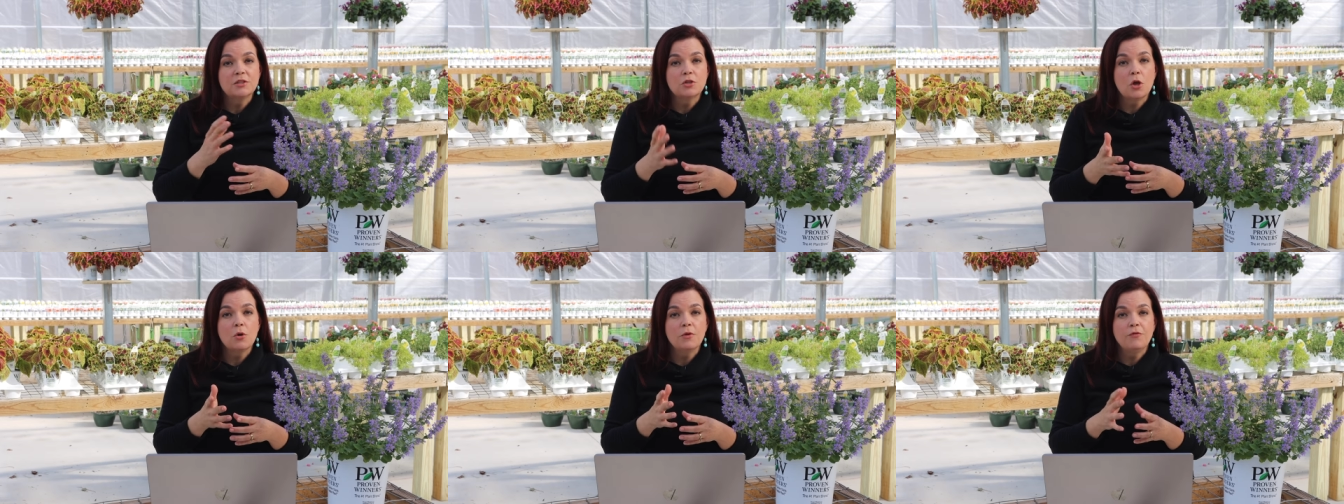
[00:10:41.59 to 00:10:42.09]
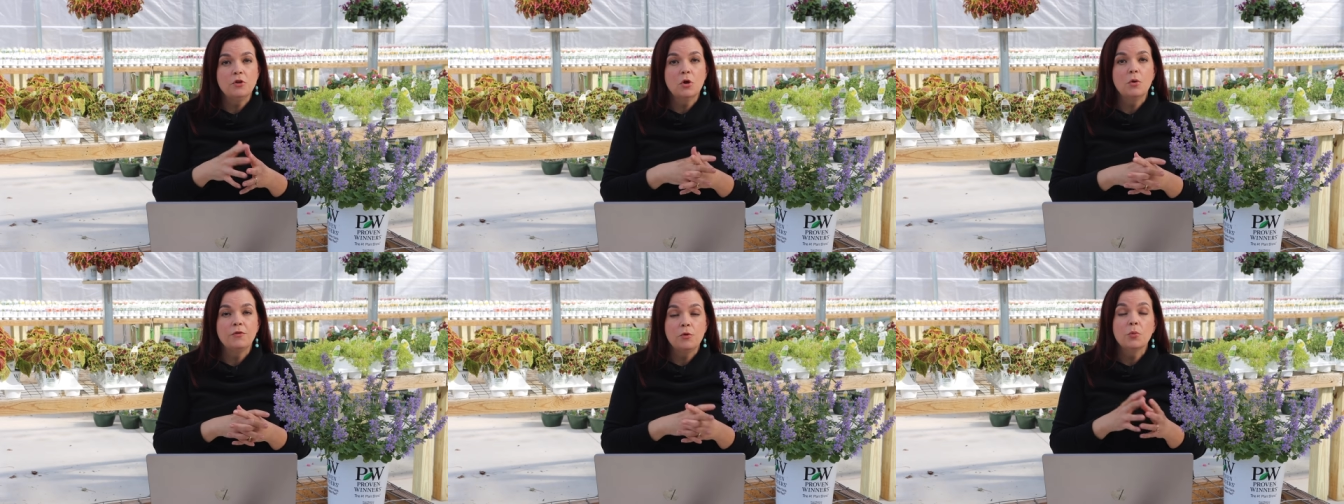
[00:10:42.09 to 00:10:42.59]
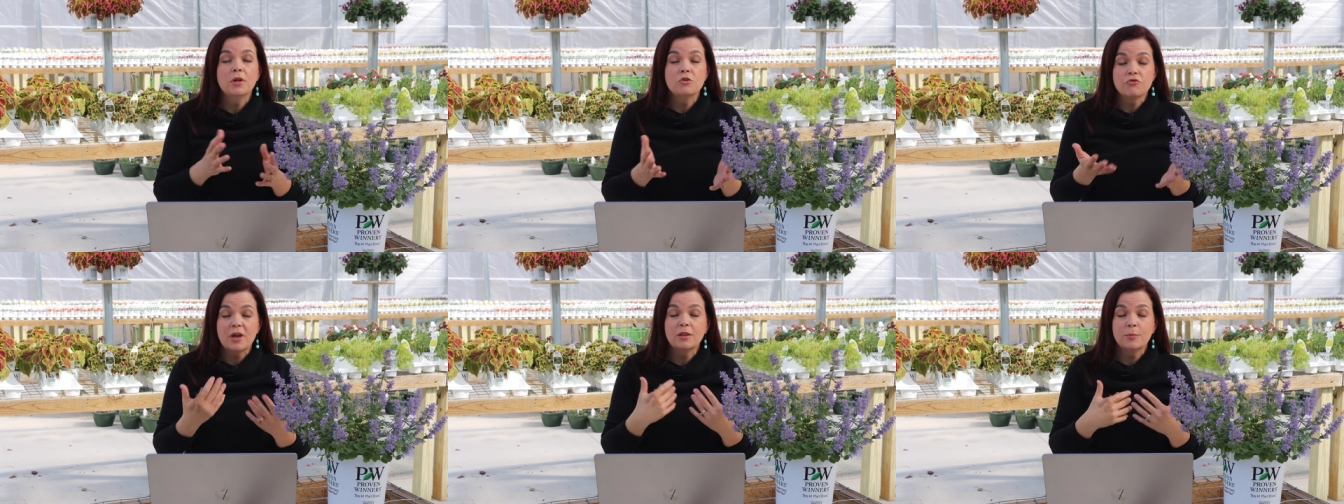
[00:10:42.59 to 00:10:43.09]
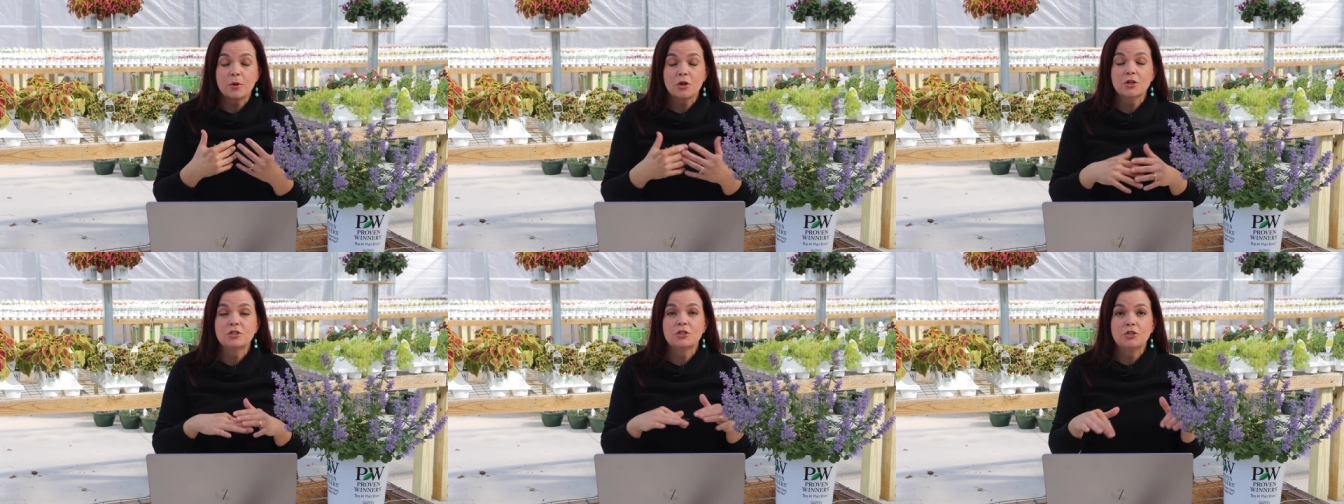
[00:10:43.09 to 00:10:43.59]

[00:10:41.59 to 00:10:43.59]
So if you don't, if you want to attract the birds,